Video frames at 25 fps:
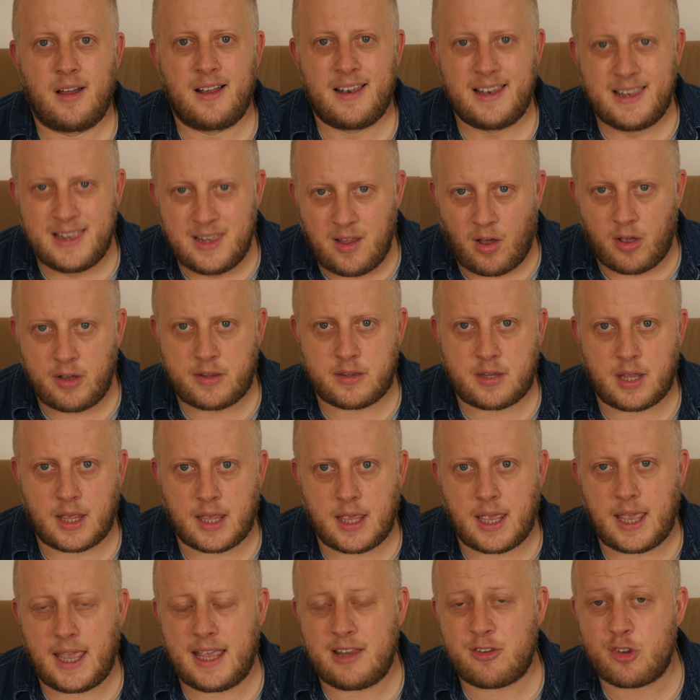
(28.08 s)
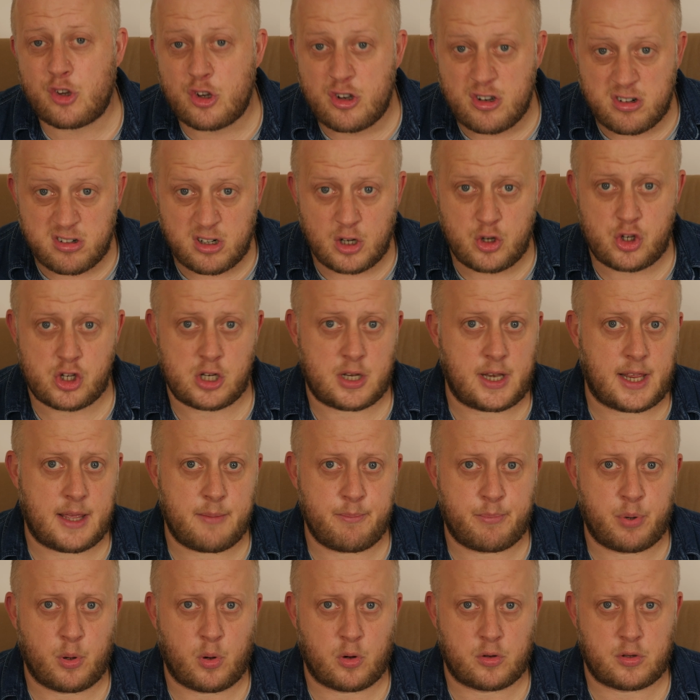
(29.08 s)
Lighting is crucially
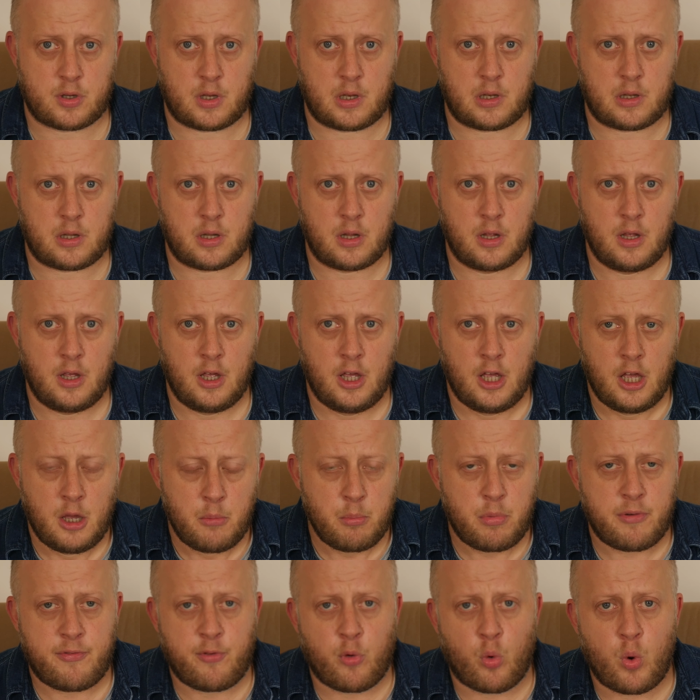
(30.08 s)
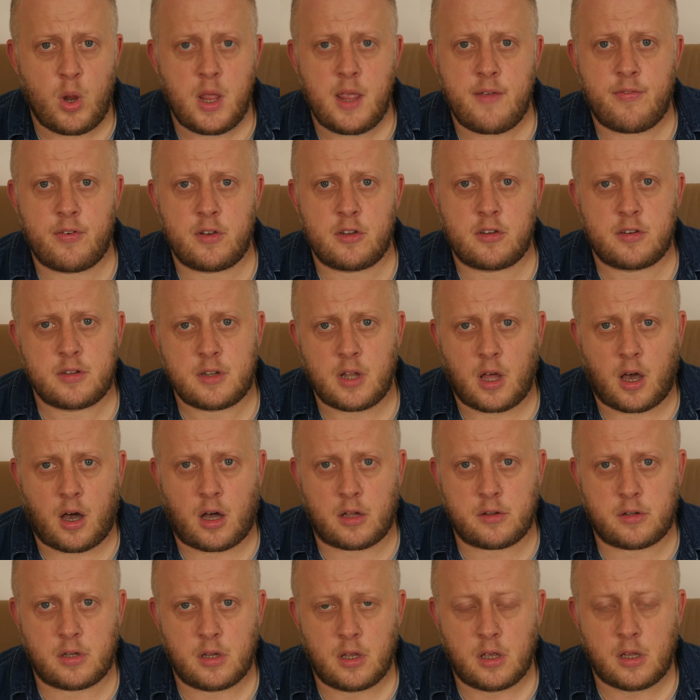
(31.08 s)
important. Before we even
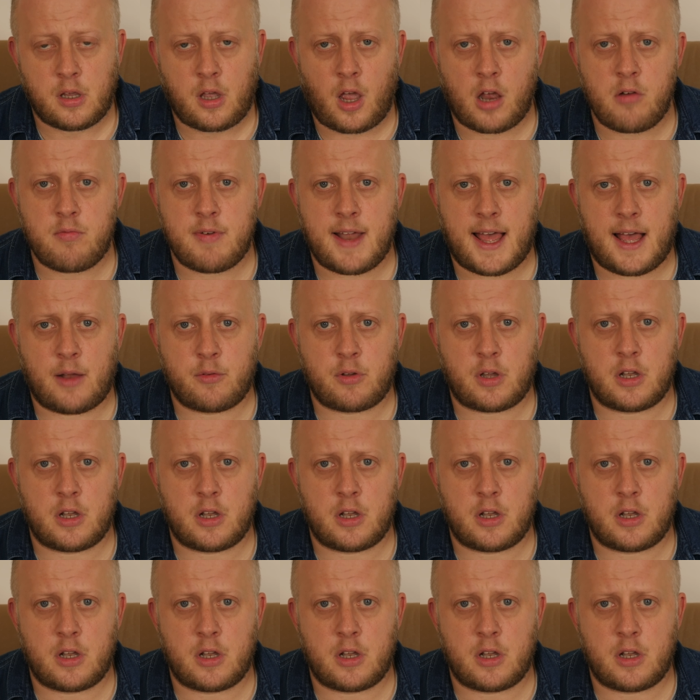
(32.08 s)
start, go round